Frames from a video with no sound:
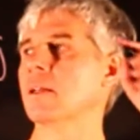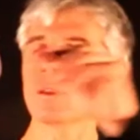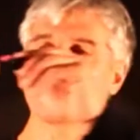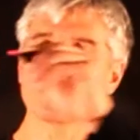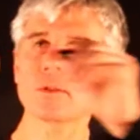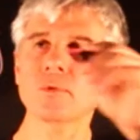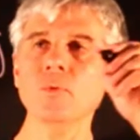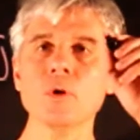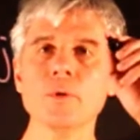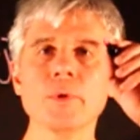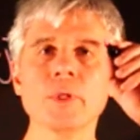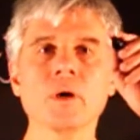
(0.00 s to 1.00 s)
this
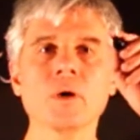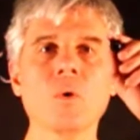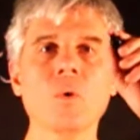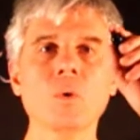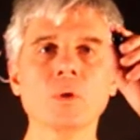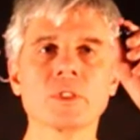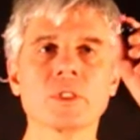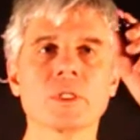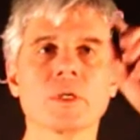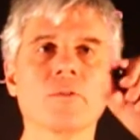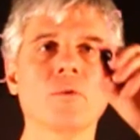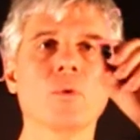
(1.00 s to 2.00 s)
formula holds
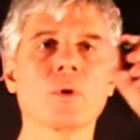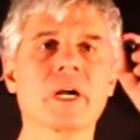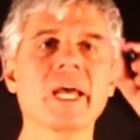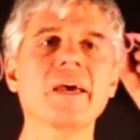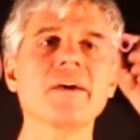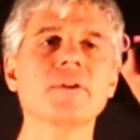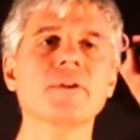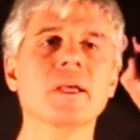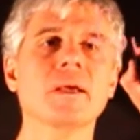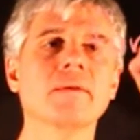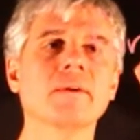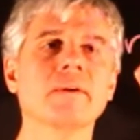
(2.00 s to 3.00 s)
for every